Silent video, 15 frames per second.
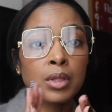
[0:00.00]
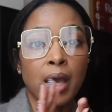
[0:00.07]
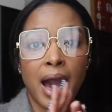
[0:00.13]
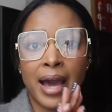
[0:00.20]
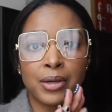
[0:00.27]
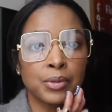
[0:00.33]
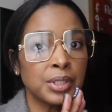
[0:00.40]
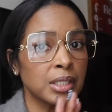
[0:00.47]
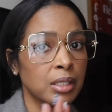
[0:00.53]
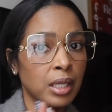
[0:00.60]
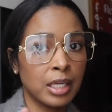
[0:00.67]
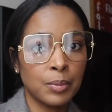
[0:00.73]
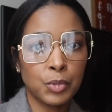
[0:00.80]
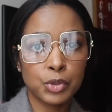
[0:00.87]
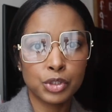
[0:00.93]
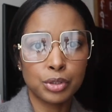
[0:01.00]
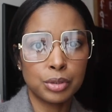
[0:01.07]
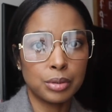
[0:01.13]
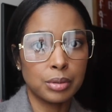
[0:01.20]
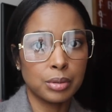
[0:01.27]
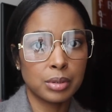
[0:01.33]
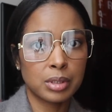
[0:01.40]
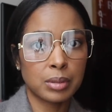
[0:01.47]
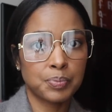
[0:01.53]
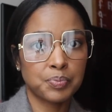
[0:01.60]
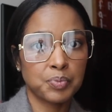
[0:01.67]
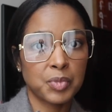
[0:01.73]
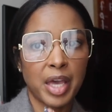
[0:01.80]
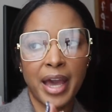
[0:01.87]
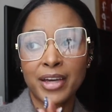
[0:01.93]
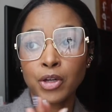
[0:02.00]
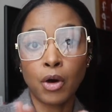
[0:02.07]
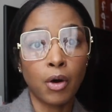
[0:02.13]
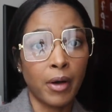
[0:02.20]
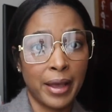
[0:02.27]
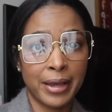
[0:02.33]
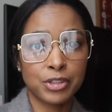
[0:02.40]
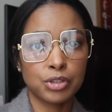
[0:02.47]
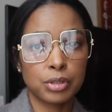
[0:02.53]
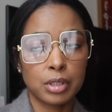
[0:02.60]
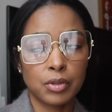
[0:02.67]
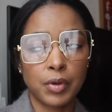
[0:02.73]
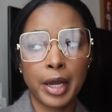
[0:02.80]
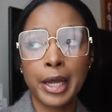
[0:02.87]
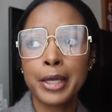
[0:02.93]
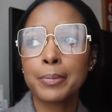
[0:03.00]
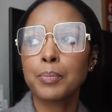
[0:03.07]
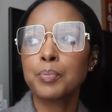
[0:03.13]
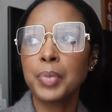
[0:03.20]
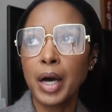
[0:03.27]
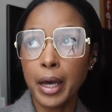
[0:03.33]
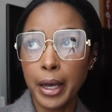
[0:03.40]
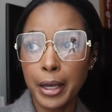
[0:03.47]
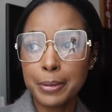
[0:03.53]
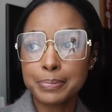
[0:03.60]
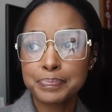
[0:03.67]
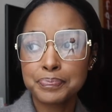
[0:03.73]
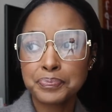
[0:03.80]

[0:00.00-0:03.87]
I don't need any more shoes at all, actually, right? But